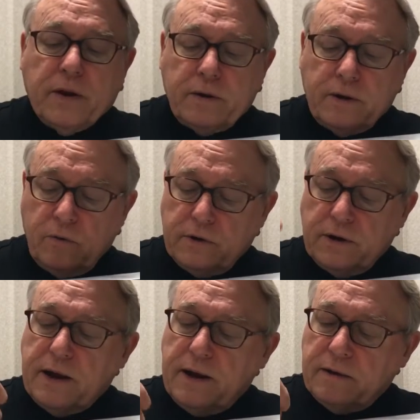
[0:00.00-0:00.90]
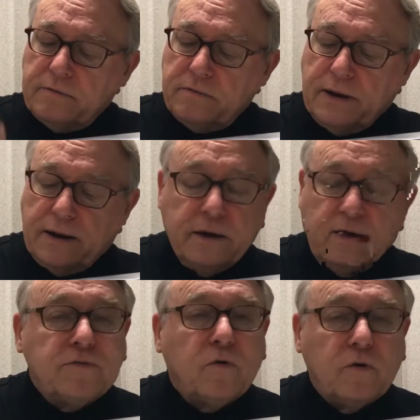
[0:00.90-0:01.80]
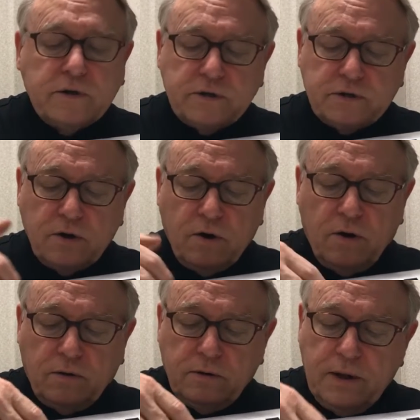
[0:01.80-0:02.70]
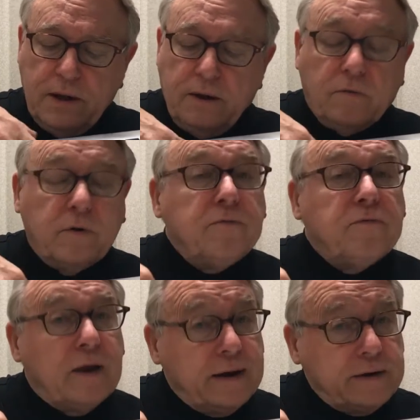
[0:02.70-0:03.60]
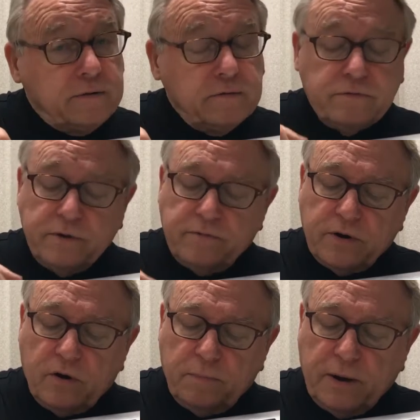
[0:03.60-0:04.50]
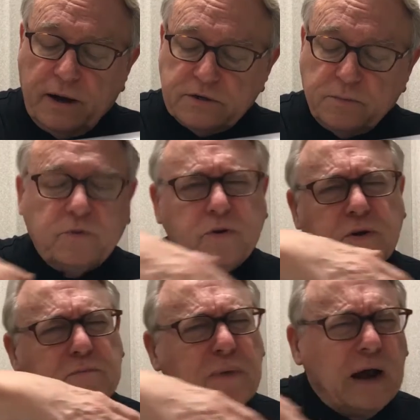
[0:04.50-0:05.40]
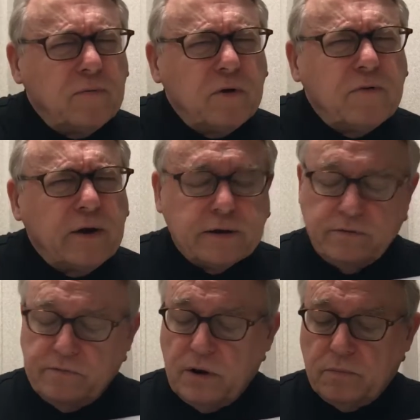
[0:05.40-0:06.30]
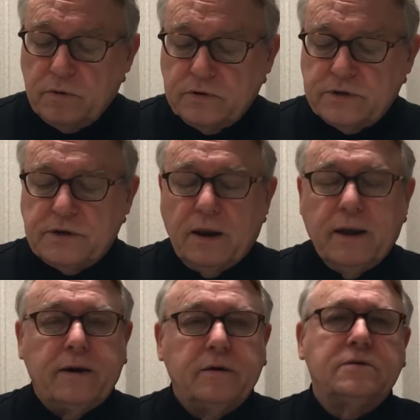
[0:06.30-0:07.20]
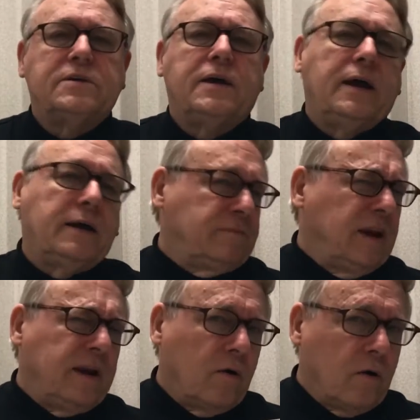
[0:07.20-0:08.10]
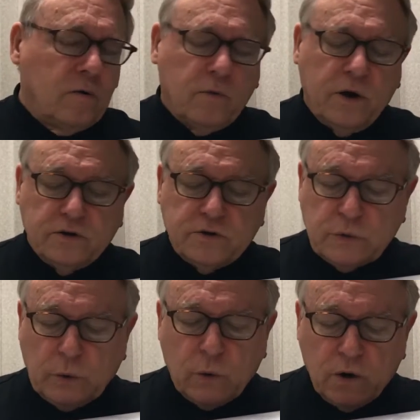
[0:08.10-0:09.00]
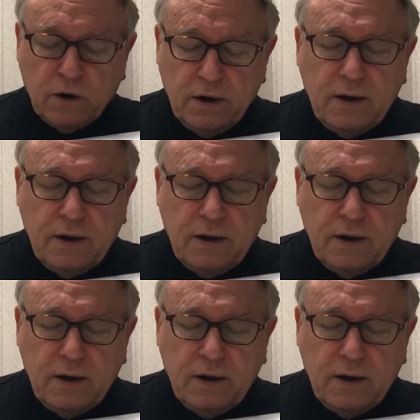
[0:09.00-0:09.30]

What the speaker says: note again, at least 4 inches tall, reflective, if at all possible. You can buy reflective numbers and letters at any hardware store,